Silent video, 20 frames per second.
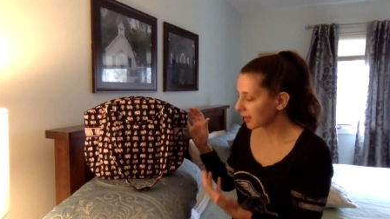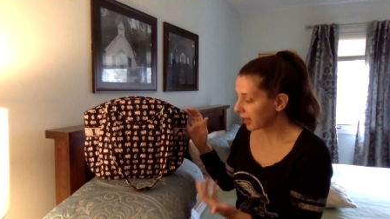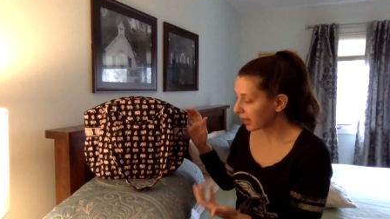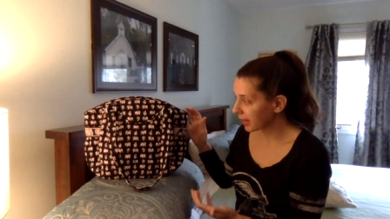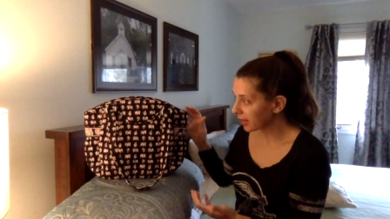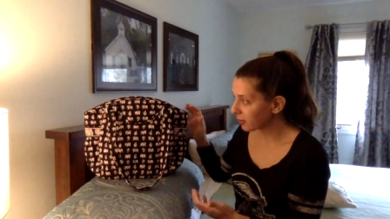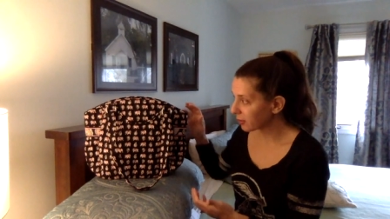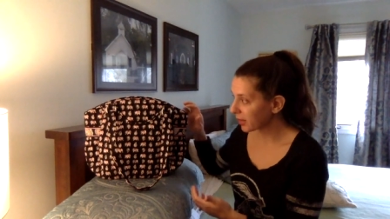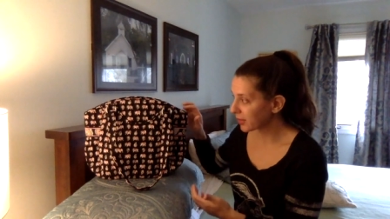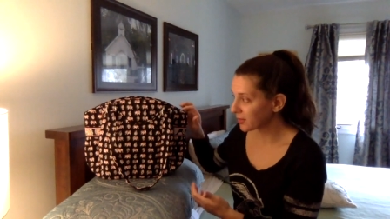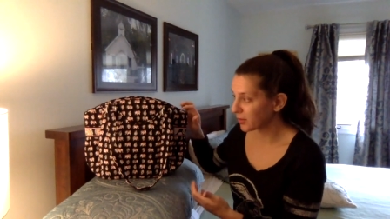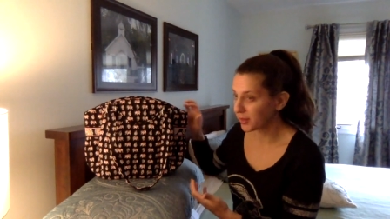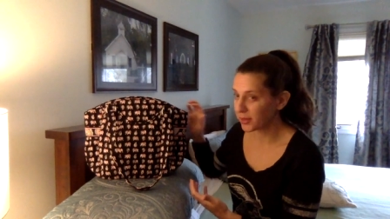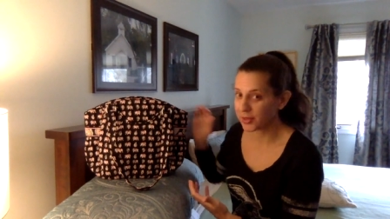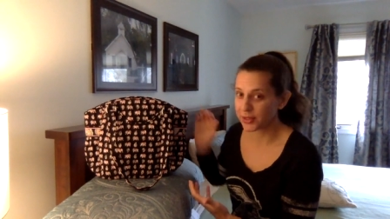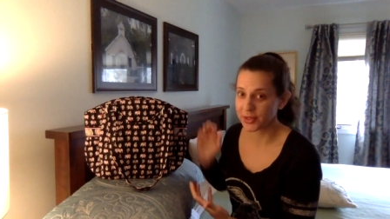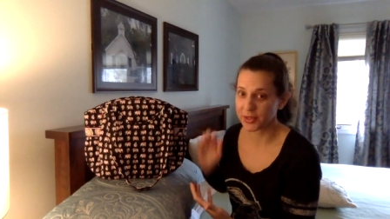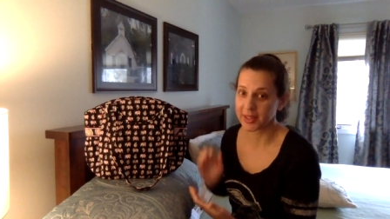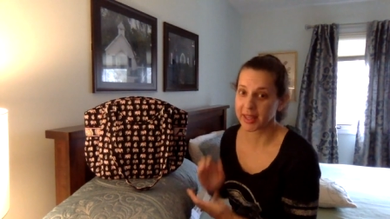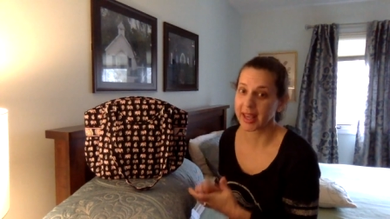Anyway, so this
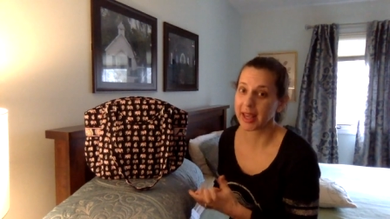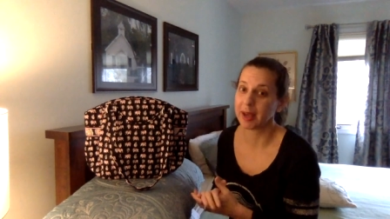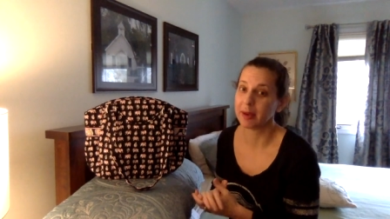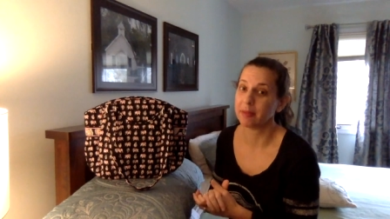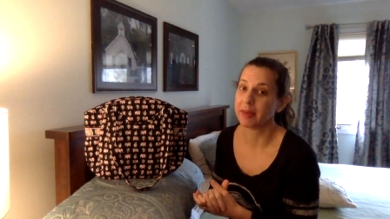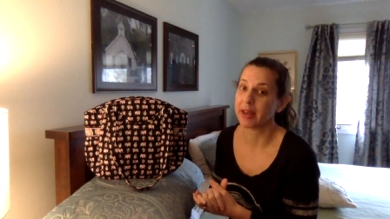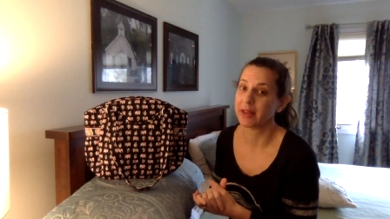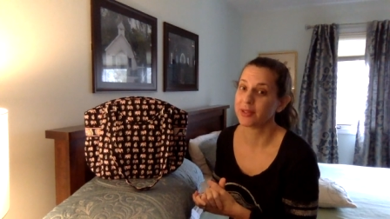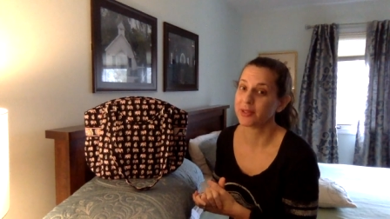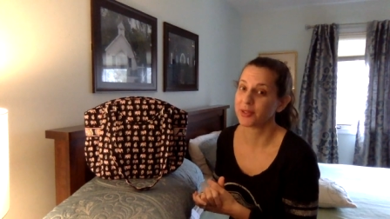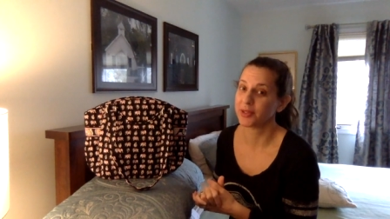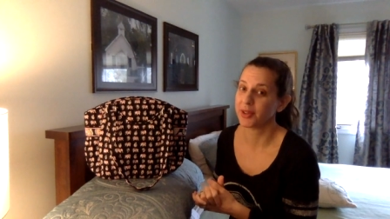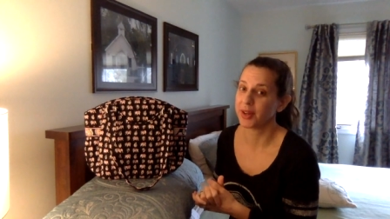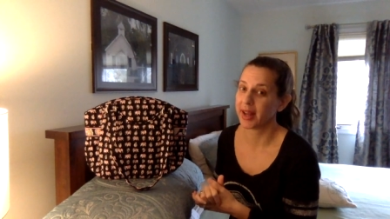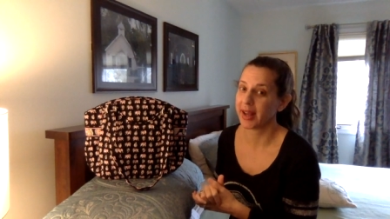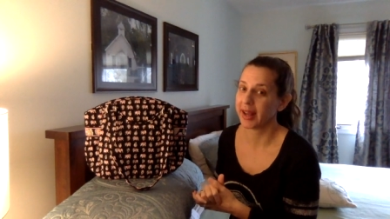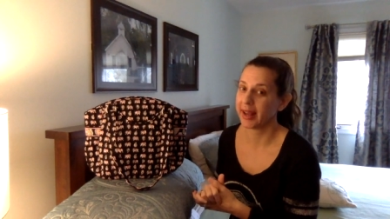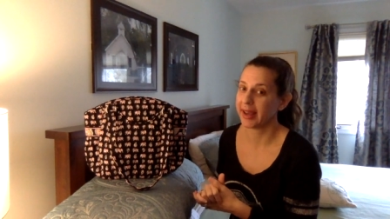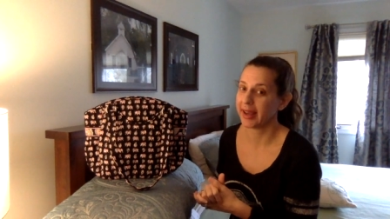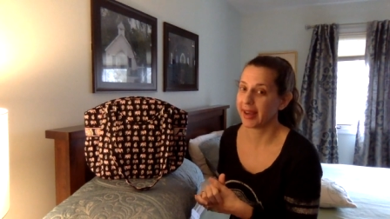just came
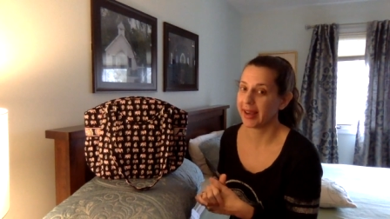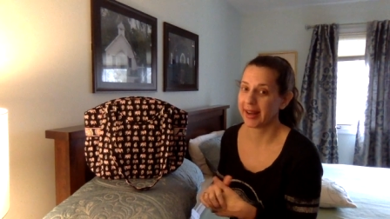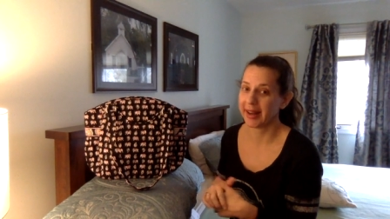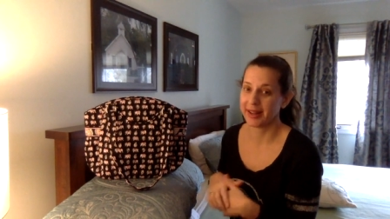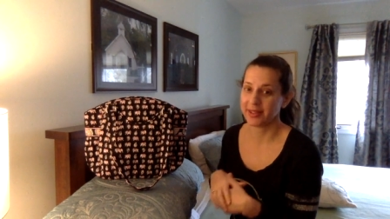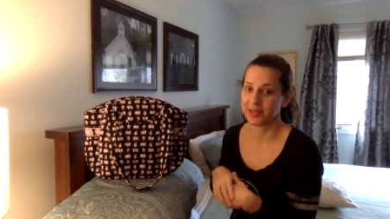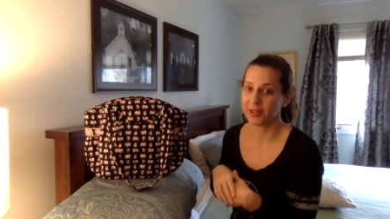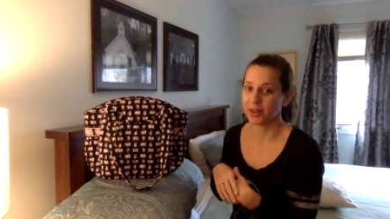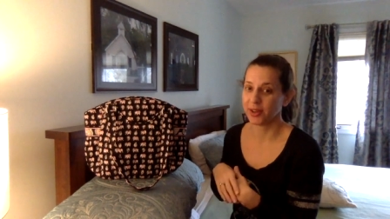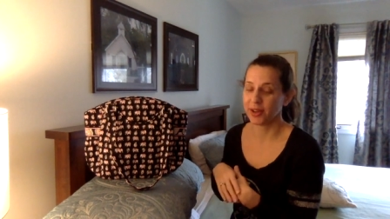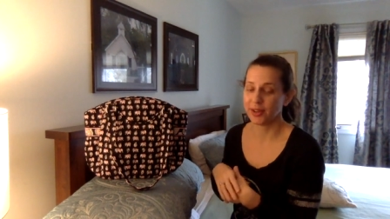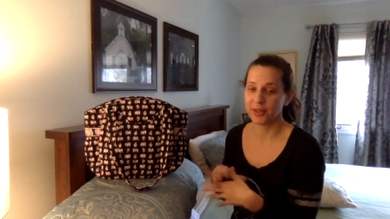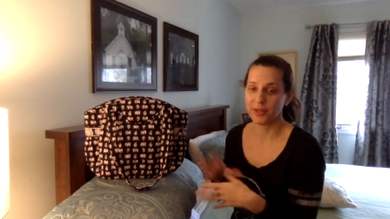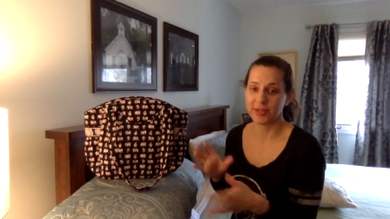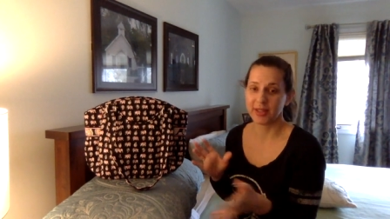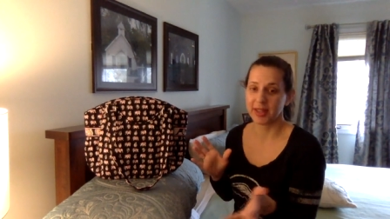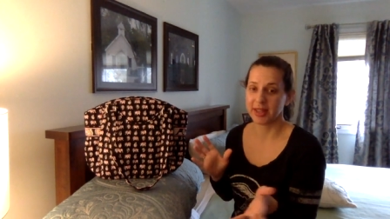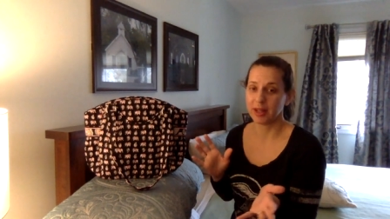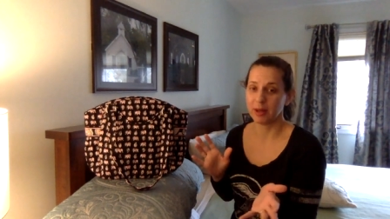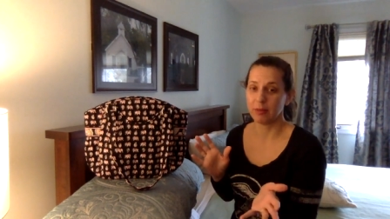yesterday, and I started
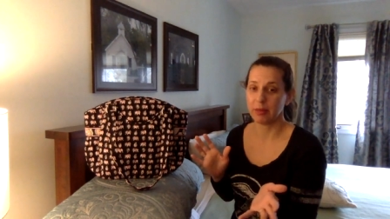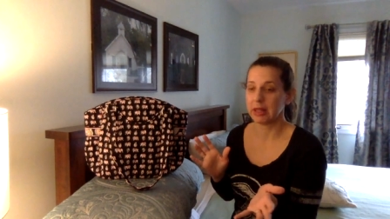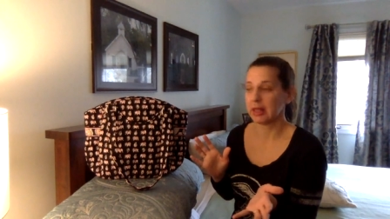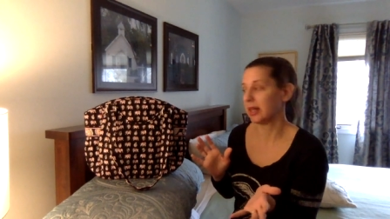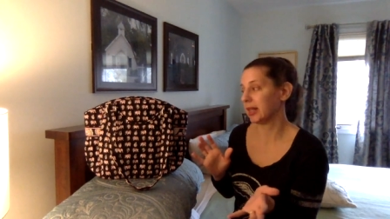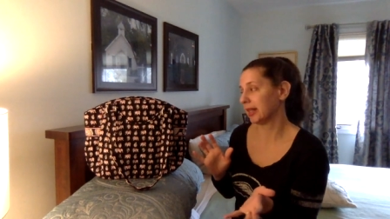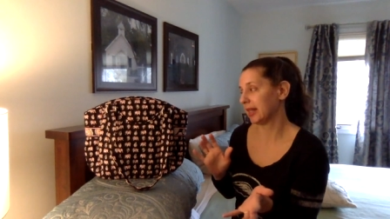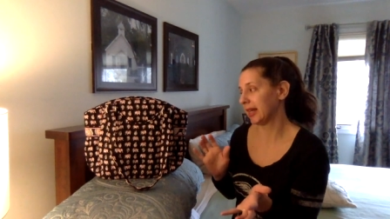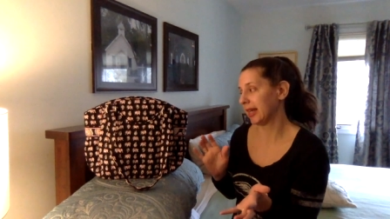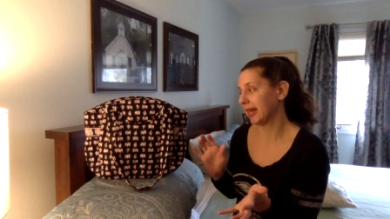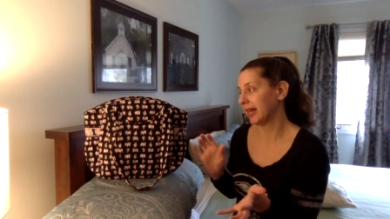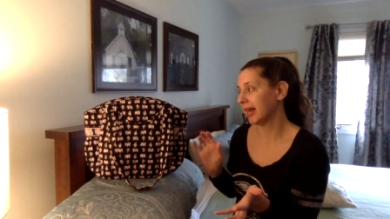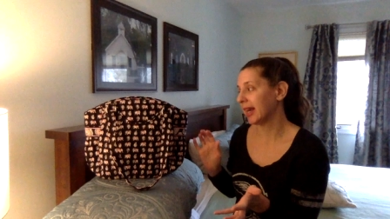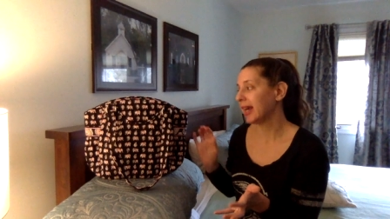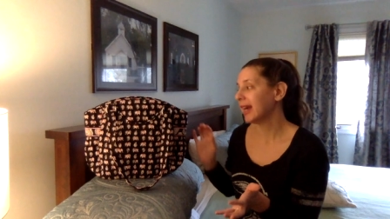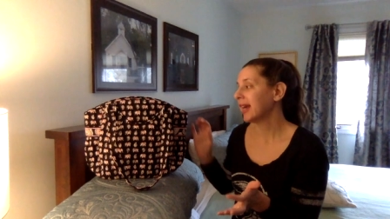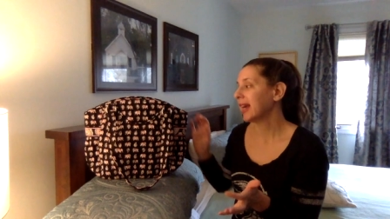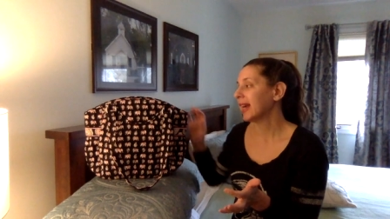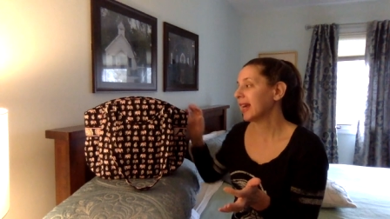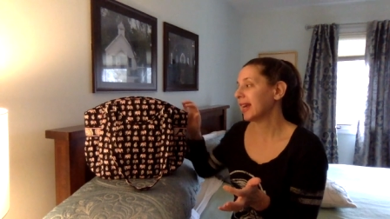using it immediately.
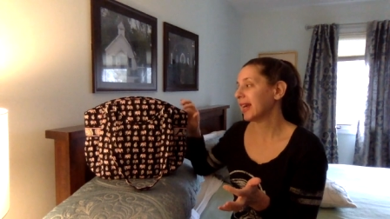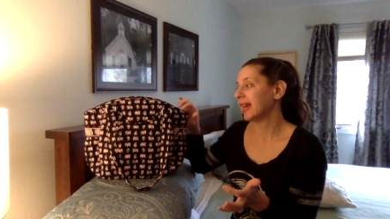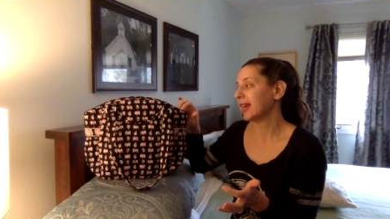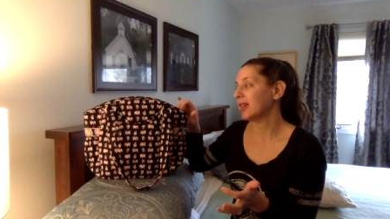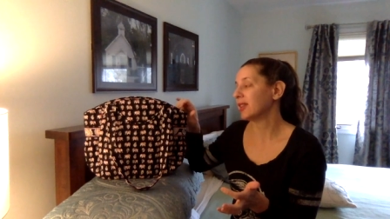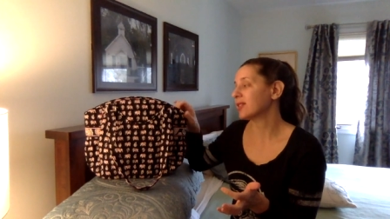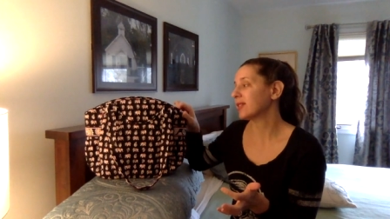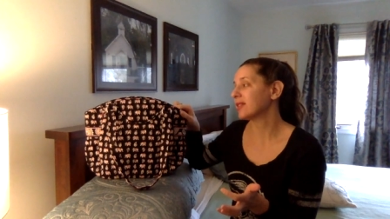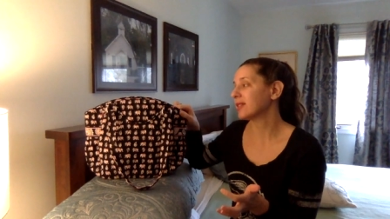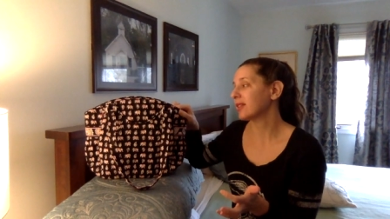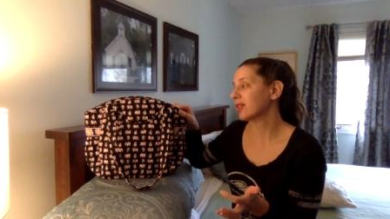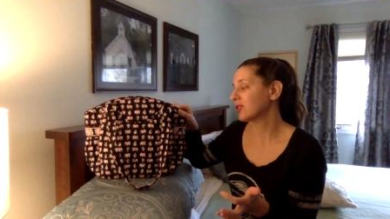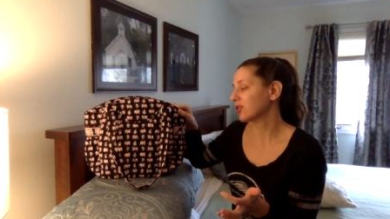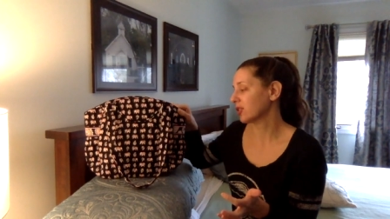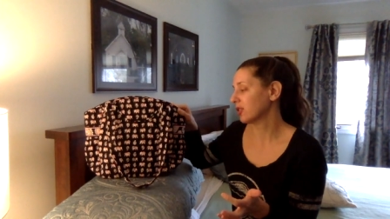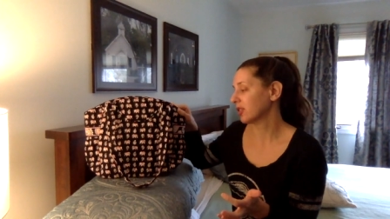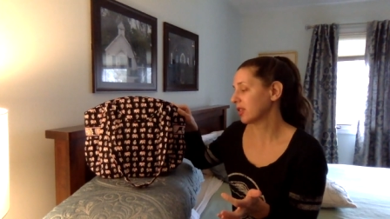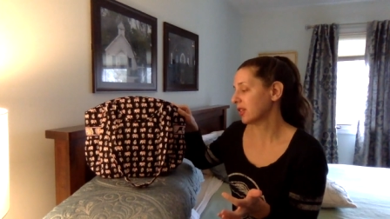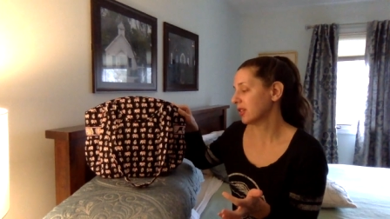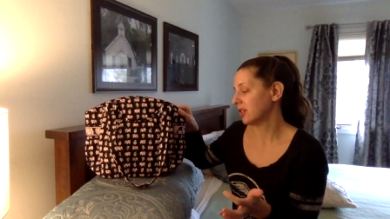It is in such
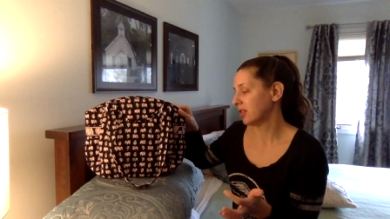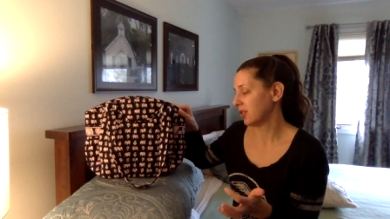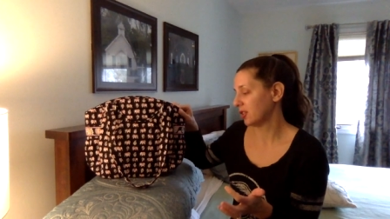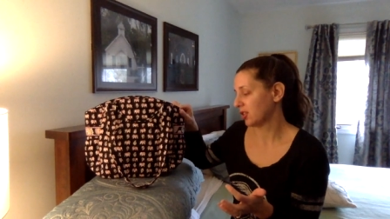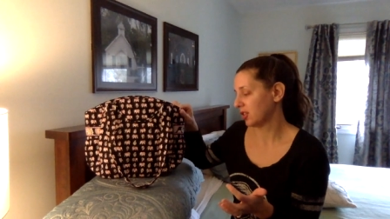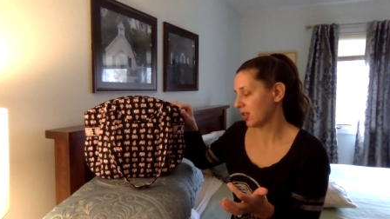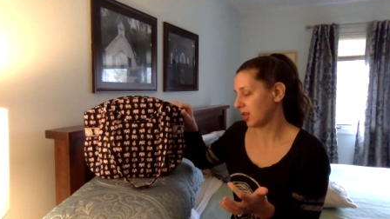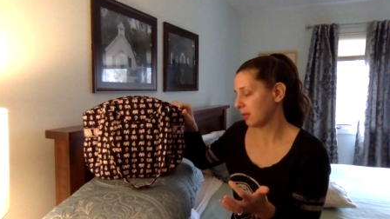good condition.